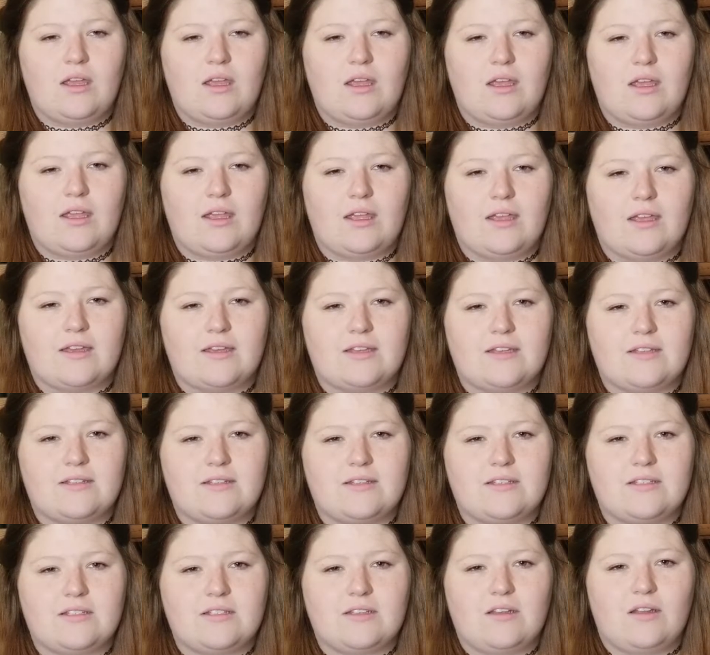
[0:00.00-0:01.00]

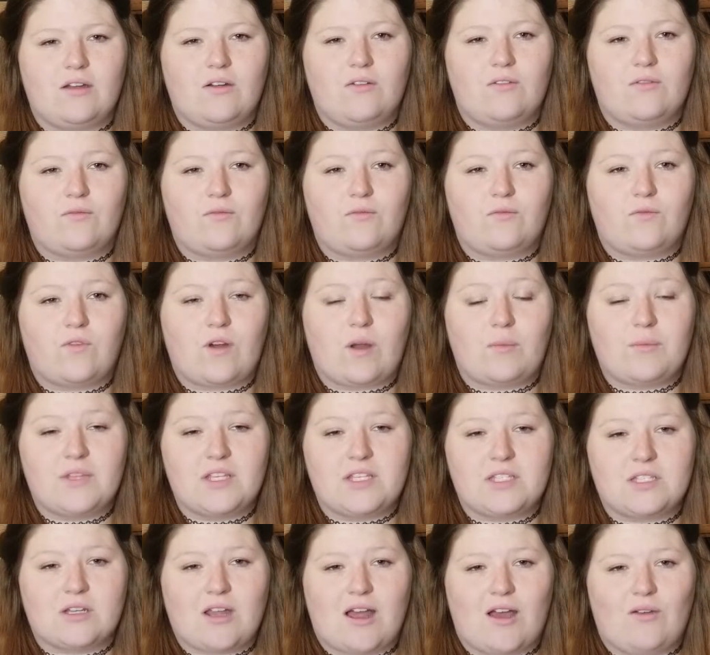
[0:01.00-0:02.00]
And from
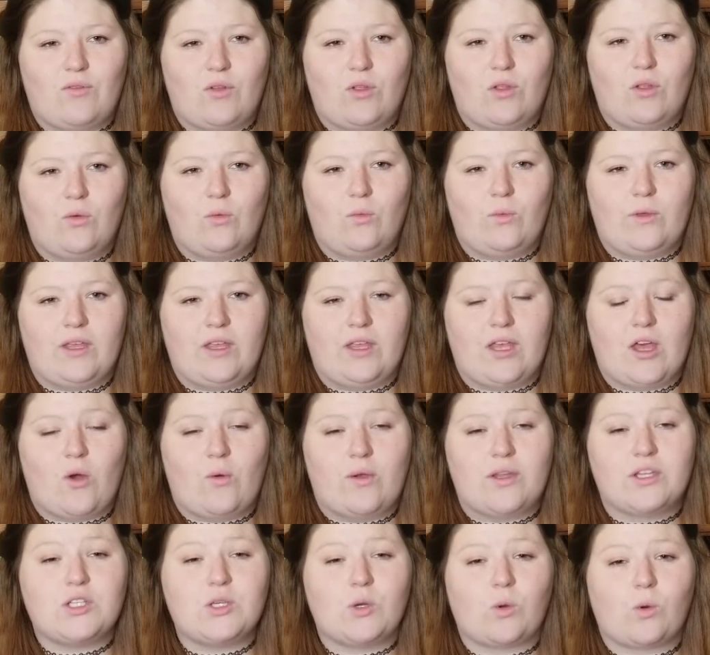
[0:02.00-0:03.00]
this novel, we go
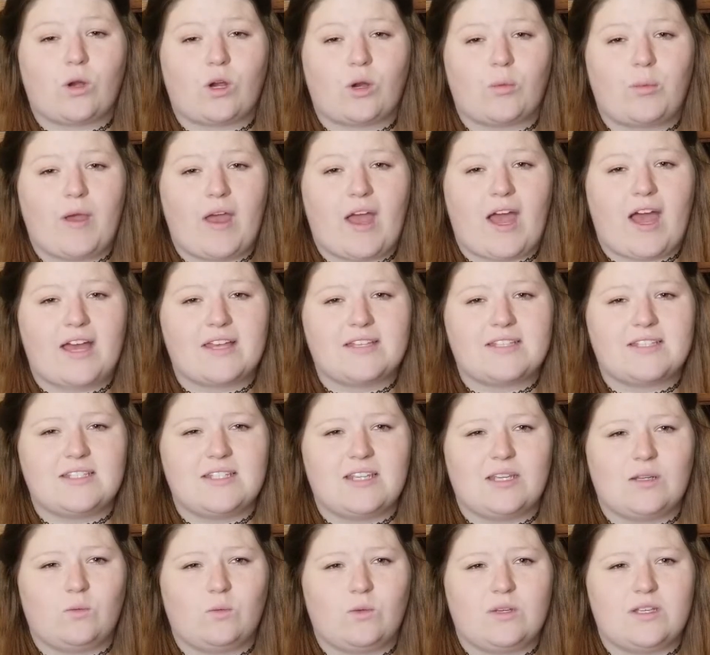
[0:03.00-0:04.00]
into her
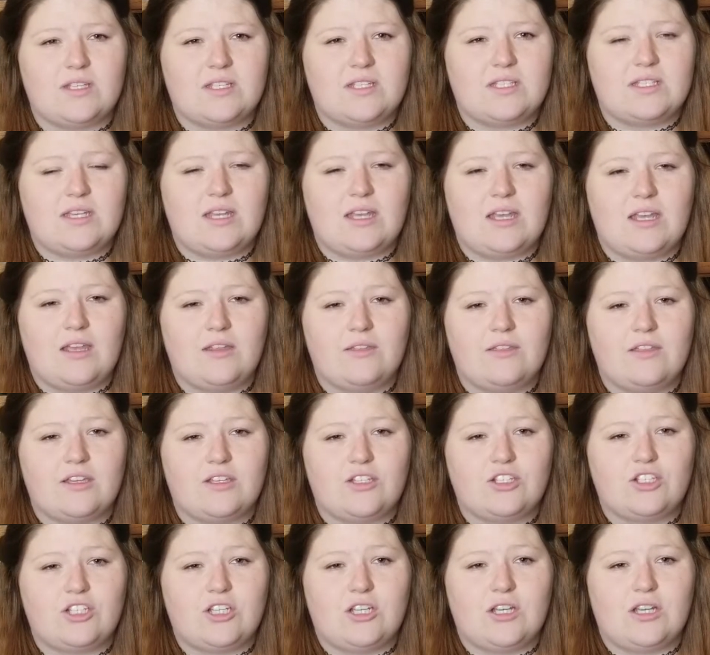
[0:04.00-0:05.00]
past, and we see
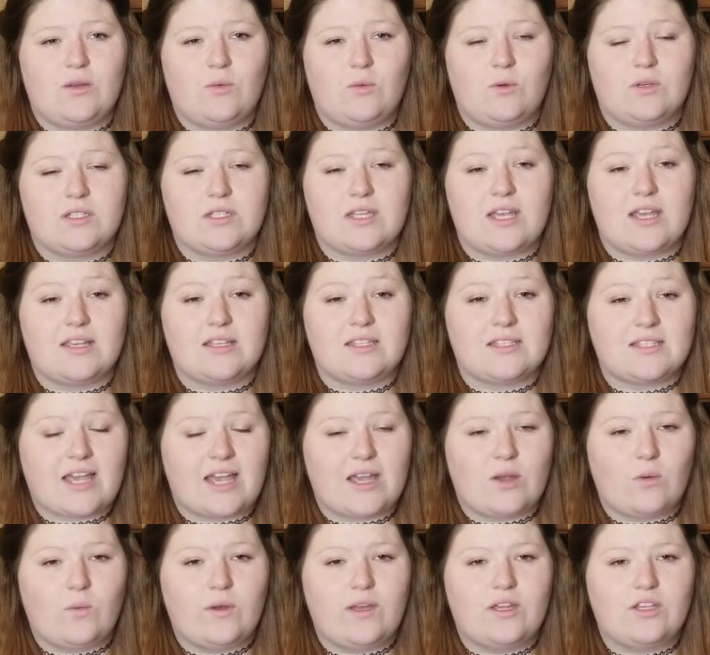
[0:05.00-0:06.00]
that she was a
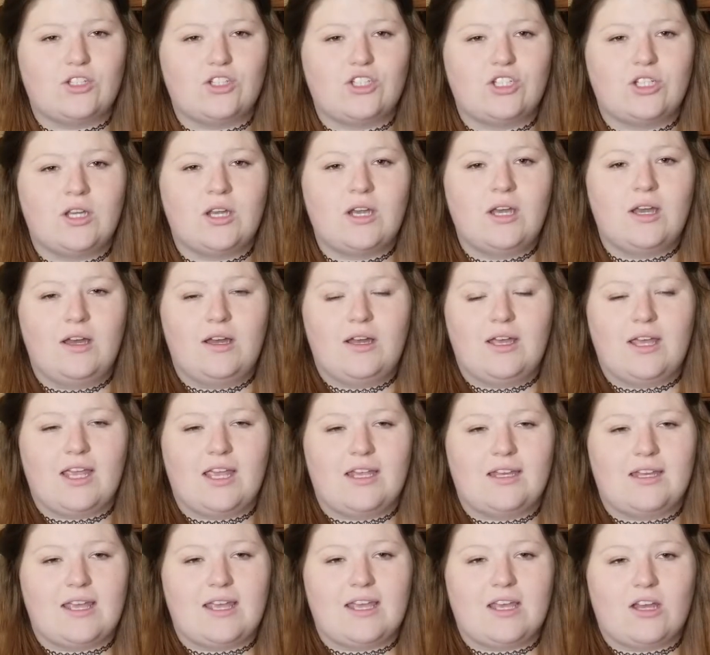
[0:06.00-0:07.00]
Sightwitch
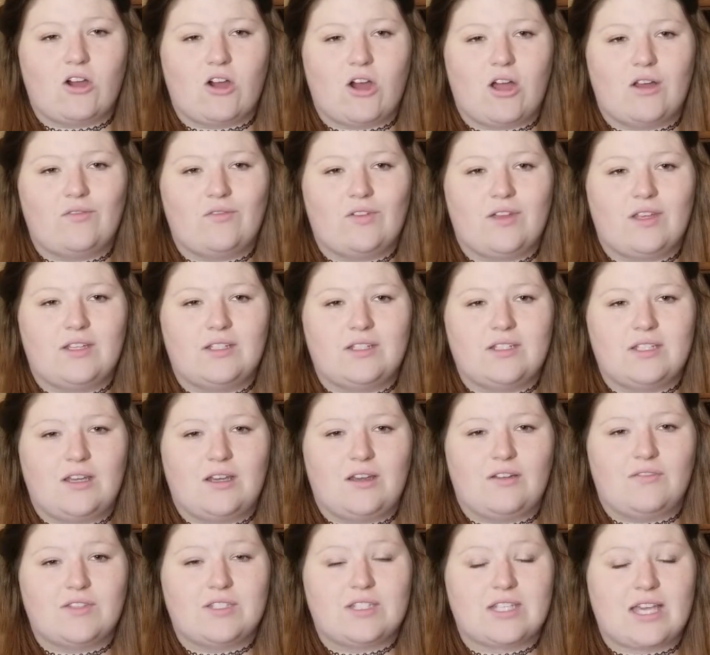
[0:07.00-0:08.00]
in a convent
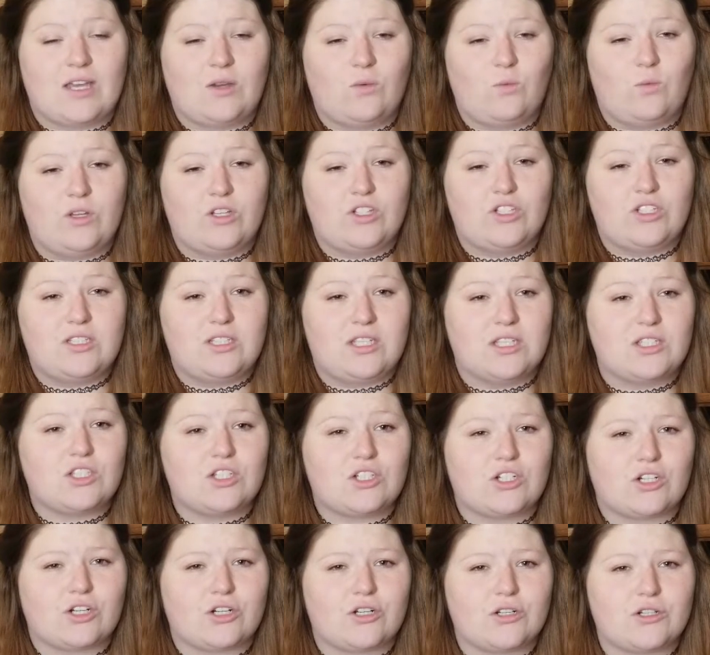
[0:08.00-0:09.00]
of Sightwitch
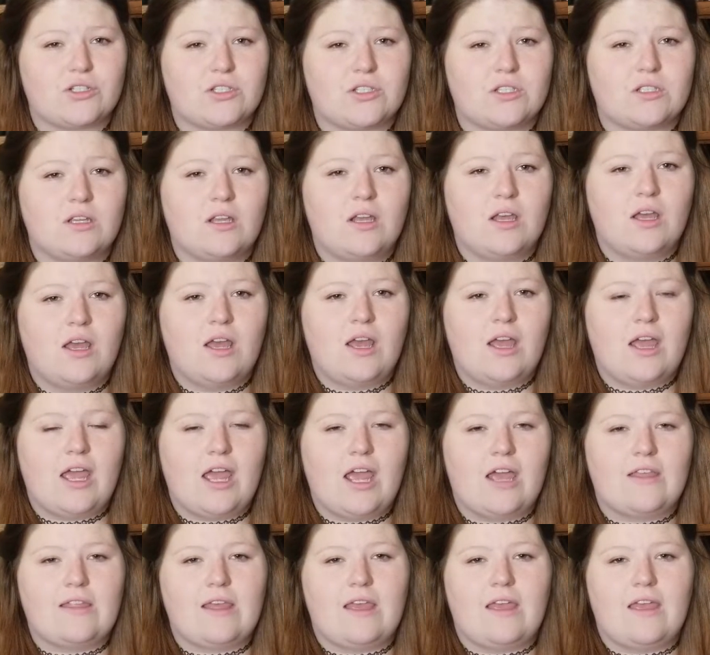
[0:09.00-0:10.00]
sisters,
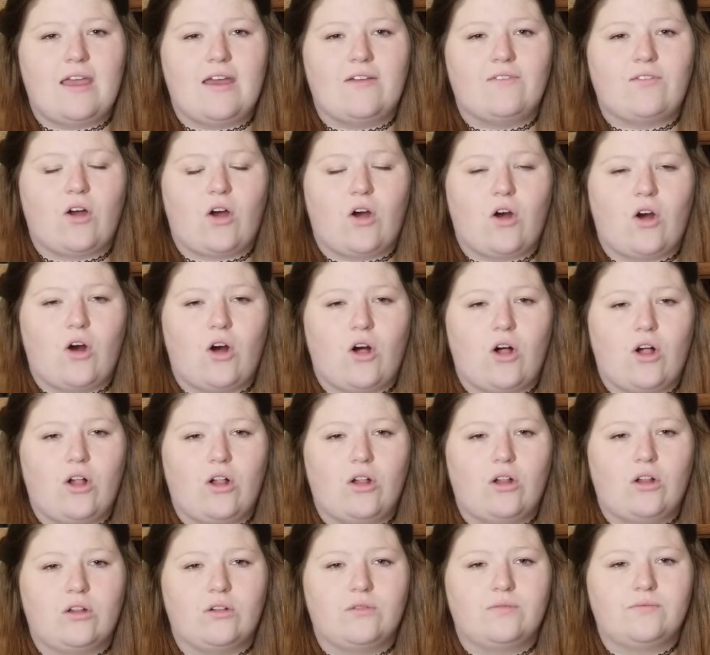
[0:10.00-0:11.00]
and they have
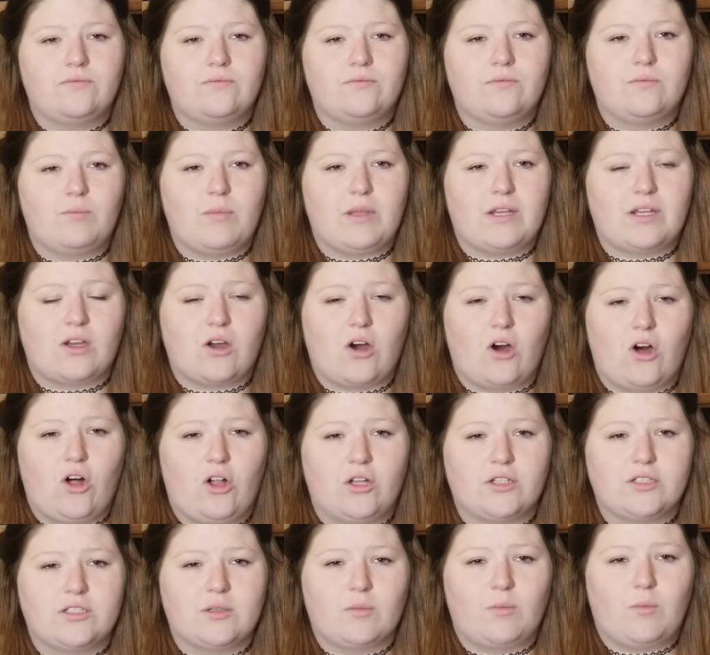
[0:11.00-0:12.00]
all been
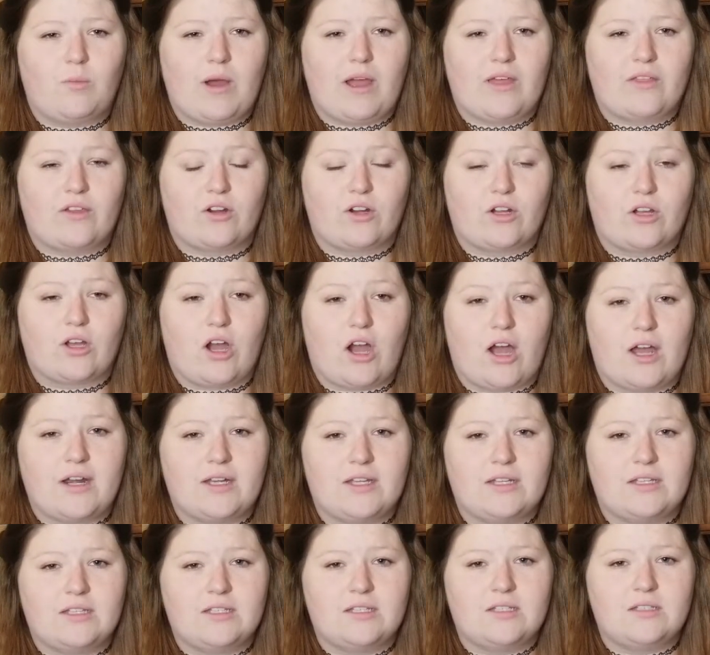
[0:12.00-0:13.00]
called by their
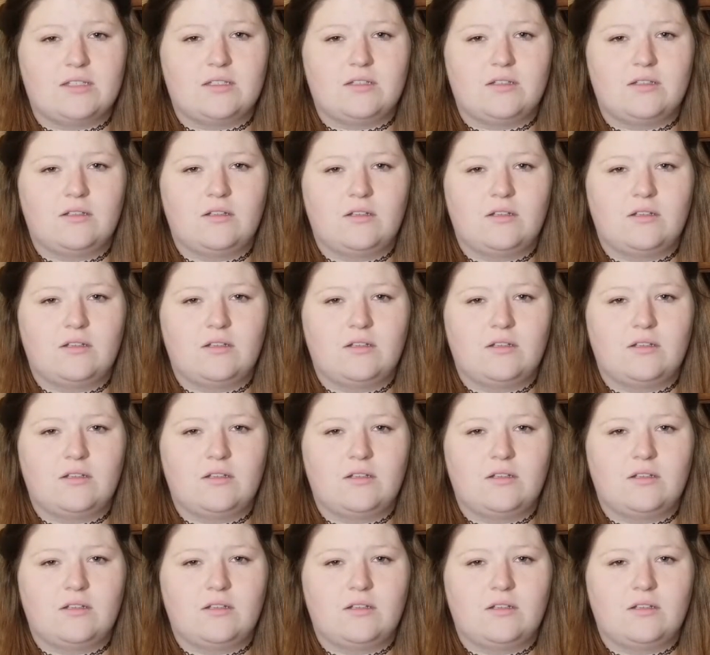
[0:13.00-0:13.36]
goddess,